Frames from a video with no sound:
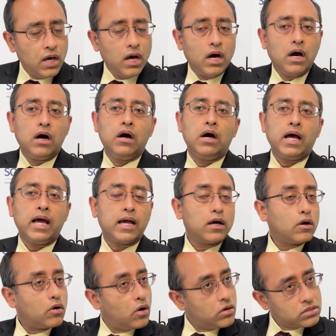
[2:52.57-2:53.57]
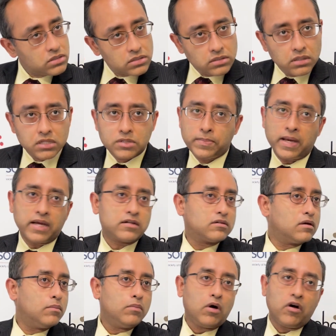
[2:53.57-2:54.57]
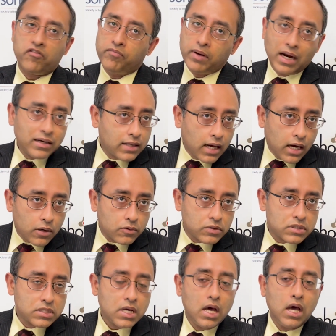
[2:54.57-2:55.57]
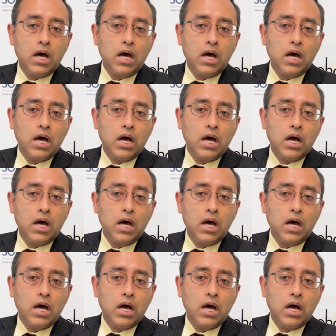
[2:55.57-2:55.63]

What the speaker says: across the spectrum of blood counts.